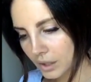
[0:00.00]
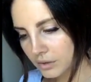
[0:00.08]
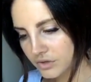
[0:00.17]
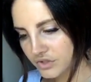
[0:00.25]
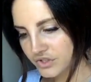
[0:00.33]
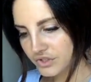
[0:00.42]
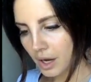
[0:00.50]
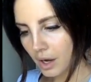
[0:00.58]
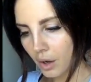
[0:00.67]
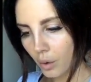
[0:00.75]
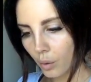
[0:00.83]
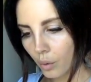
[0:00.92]

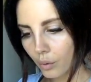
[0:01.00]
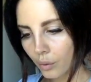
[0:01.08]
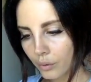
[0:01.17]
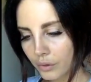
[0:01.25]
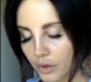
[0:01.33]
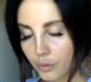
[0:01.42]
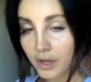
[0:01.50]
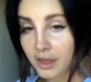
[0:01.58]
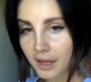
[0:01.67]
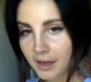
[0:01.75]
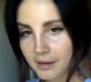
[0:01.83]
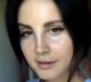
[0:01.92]
so the three
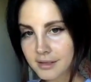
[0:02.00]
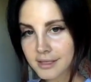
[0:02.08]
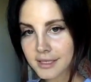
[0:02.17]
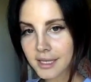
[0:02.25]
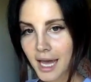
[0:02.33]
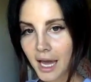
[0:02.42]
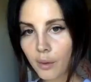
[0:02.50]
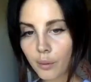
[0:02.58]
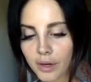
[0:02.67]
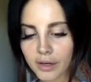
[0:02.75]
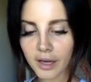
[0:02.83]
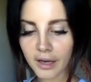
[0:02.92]
things that
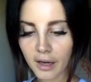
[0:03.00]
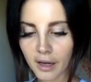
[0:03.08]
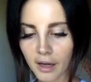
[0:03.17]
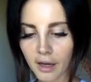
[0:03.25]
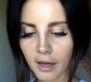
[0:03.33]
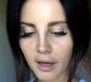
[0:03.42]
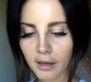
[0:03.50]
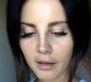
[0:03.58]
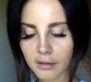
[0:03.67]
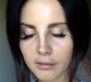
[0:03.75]
we're gonna